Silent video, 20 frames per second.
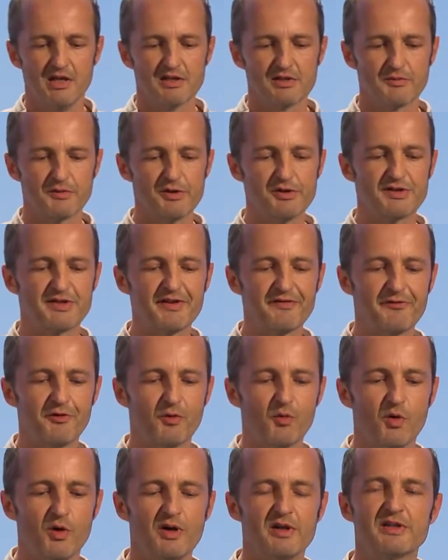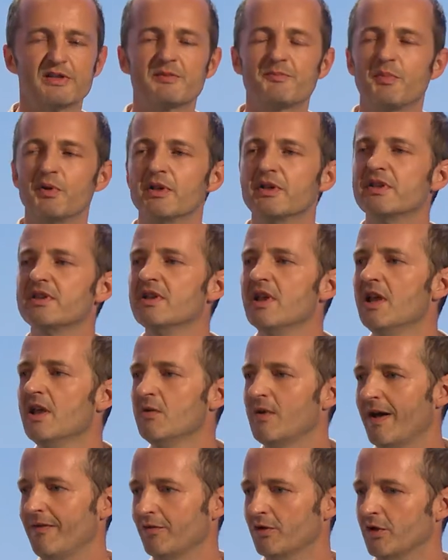So we use different words, but
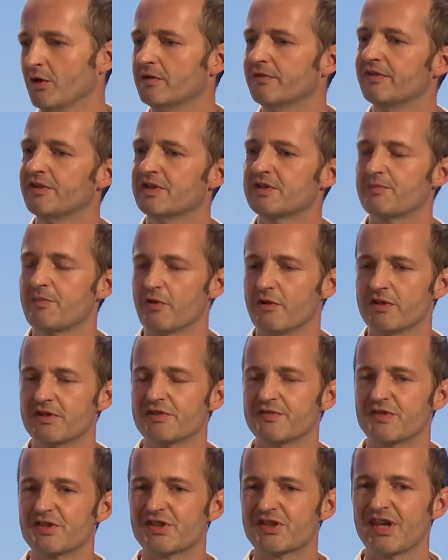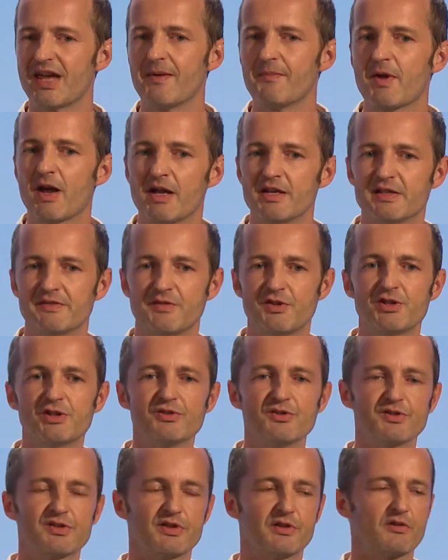have a lot of experience of the same kinds of
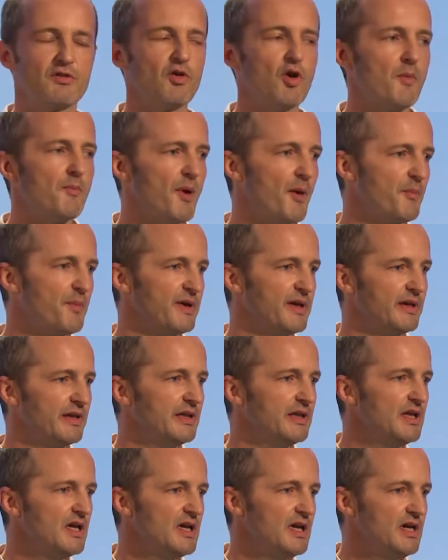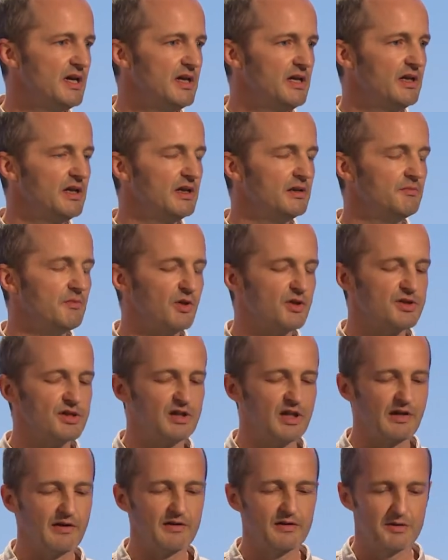issues that crop up in, in
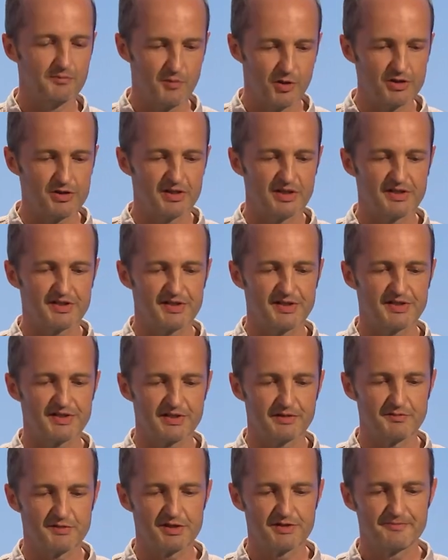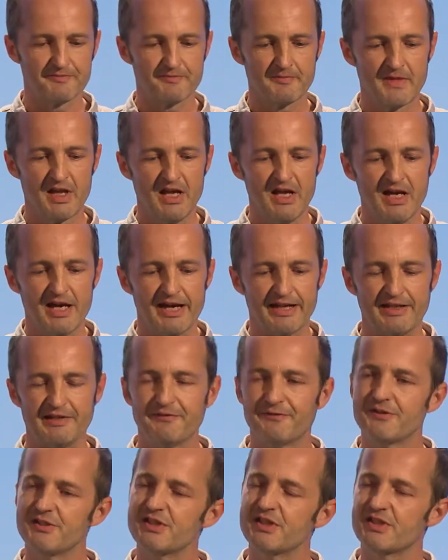modular, modular systems. And
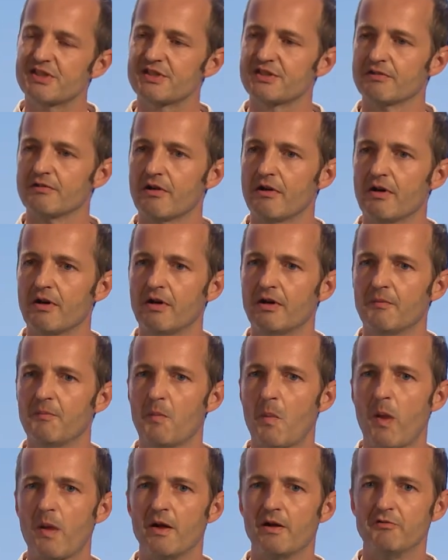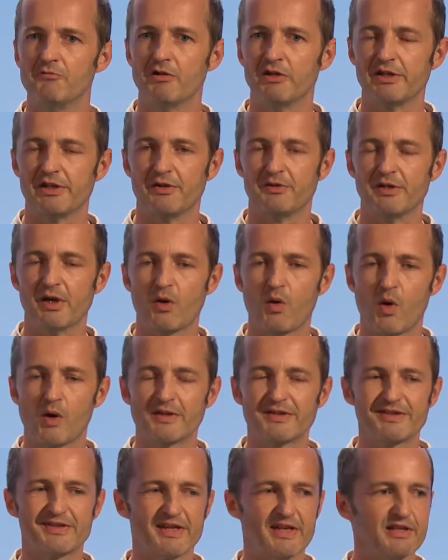in physics, there are really only
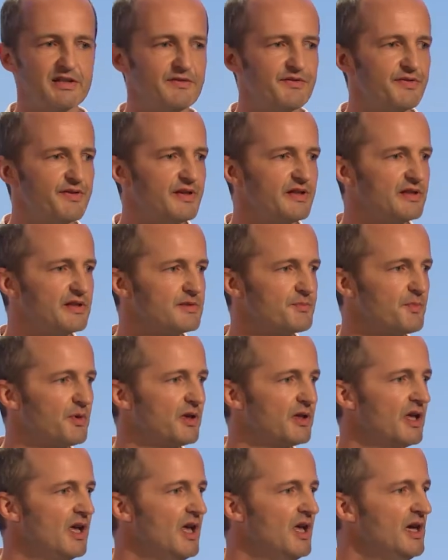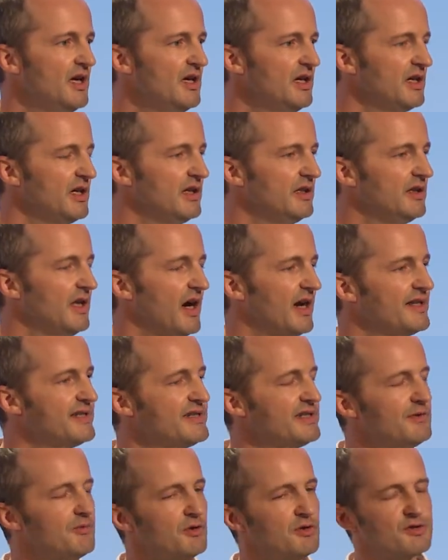quantitative things, but in
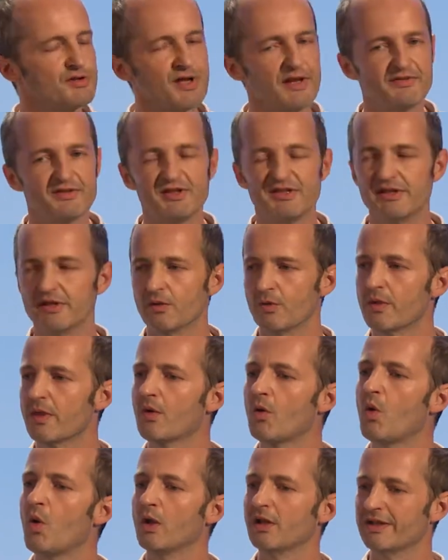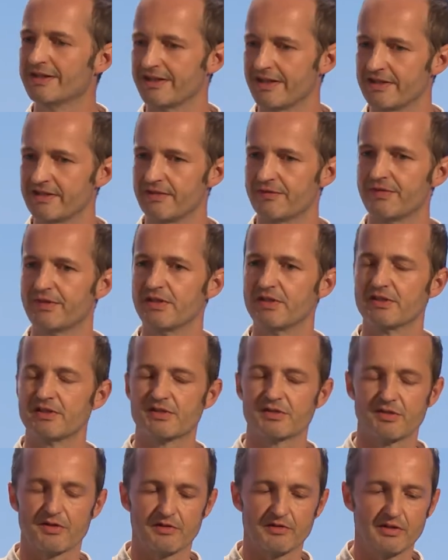IT, we also have to deal with qualitative
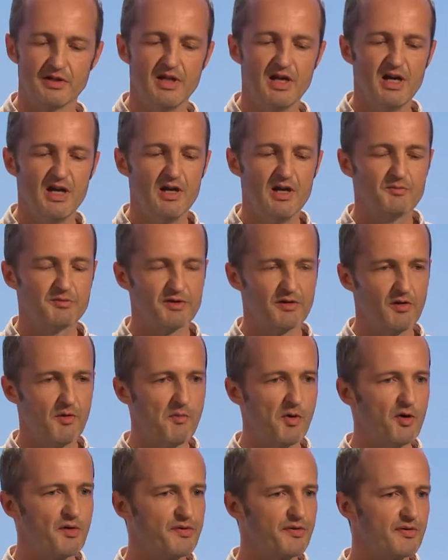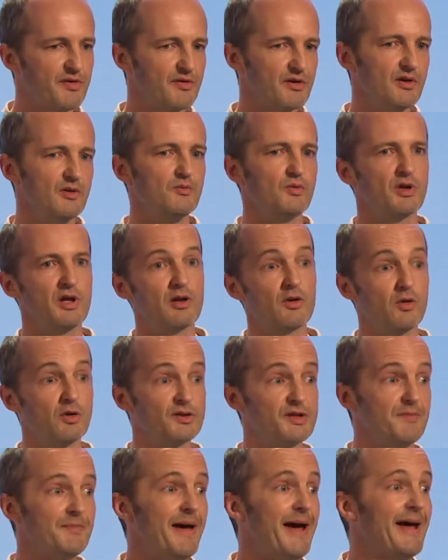things. So there, there are both what I
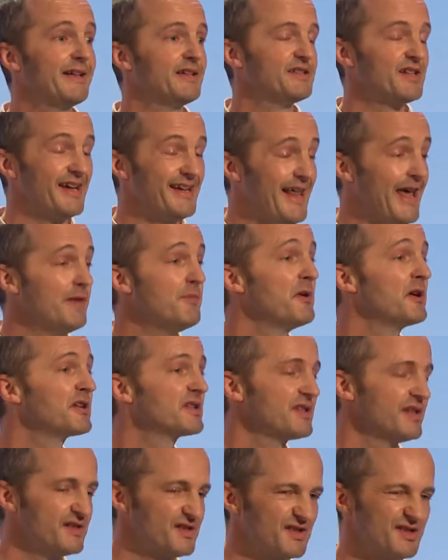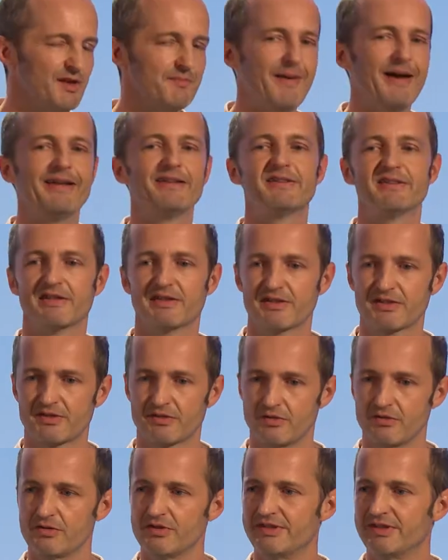call dynamics and semantics,
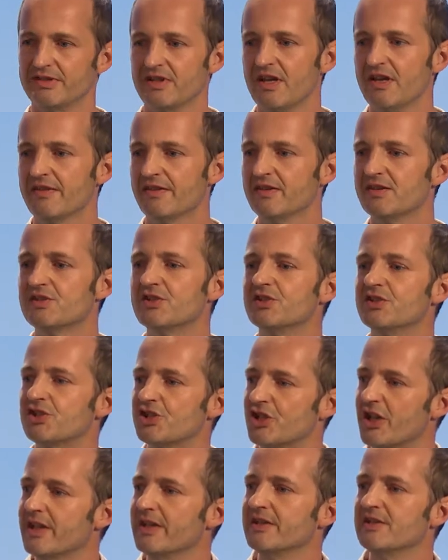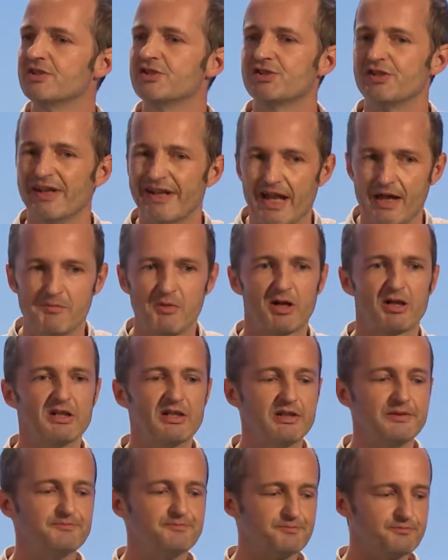so things that change
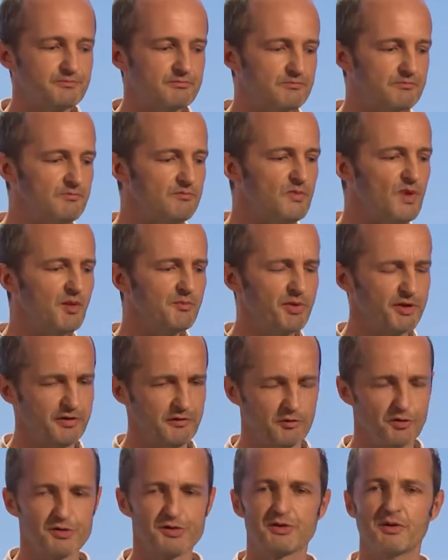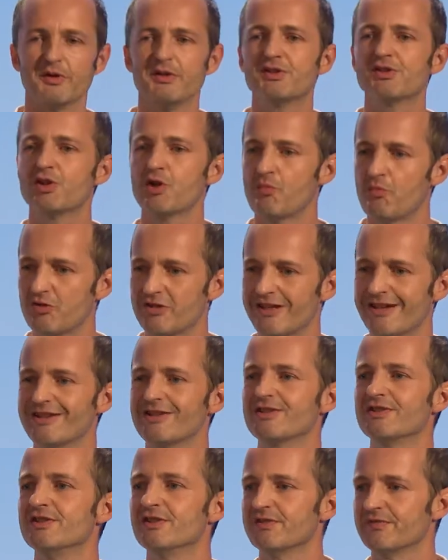dynamically, but there are also
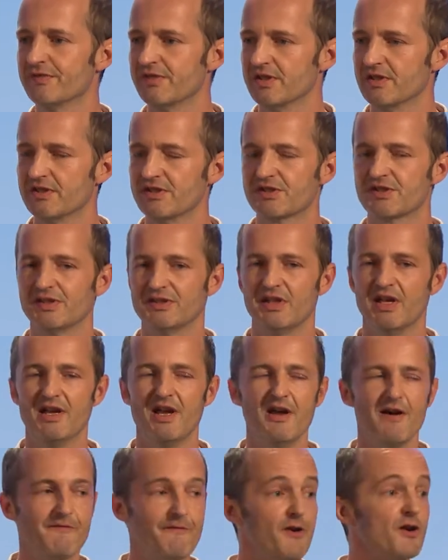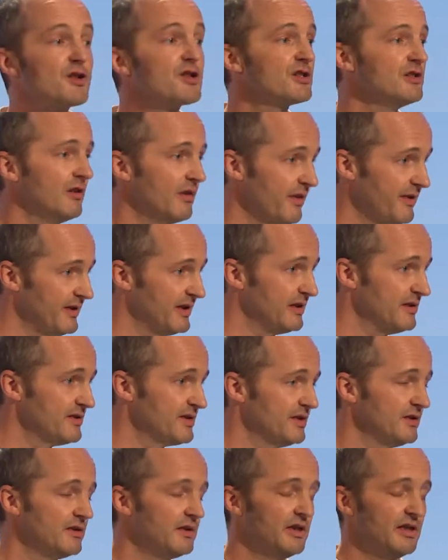interpretations of things and functional
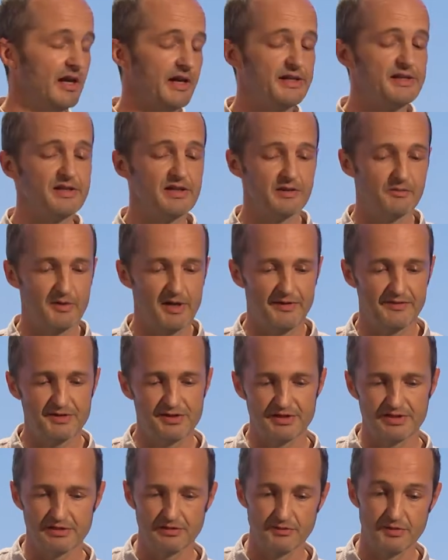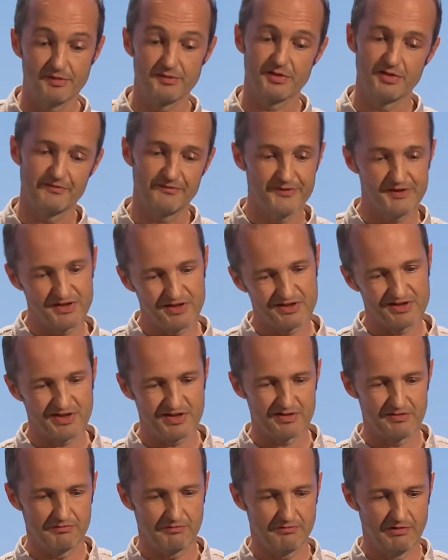things in, in IT that we have to deal with that physics
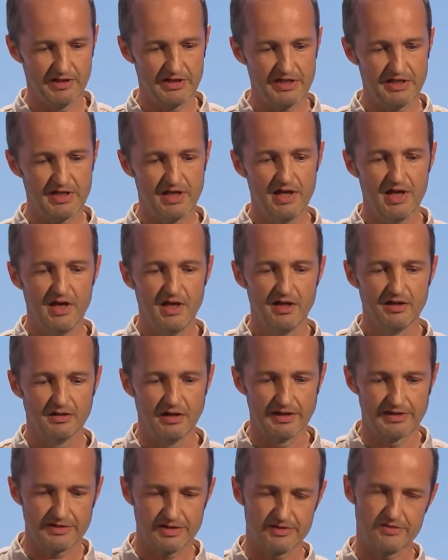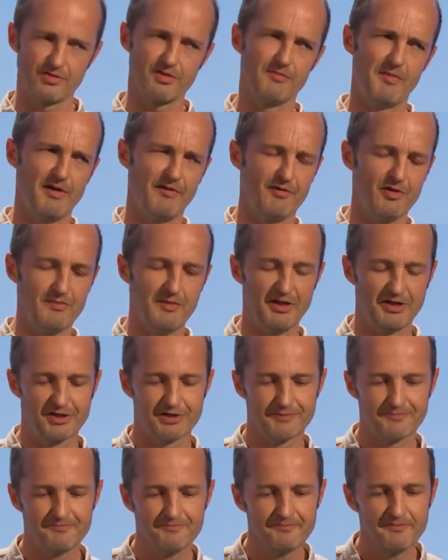doesn't really like to talk about very
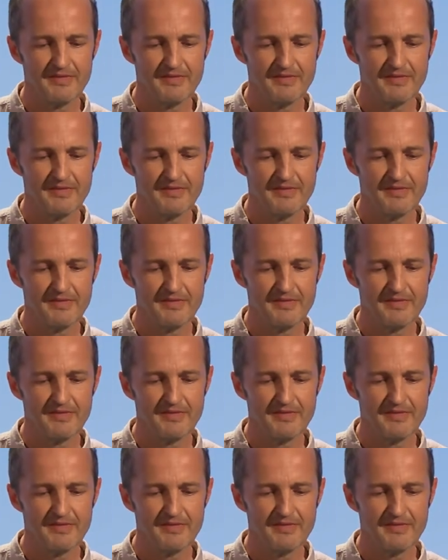much.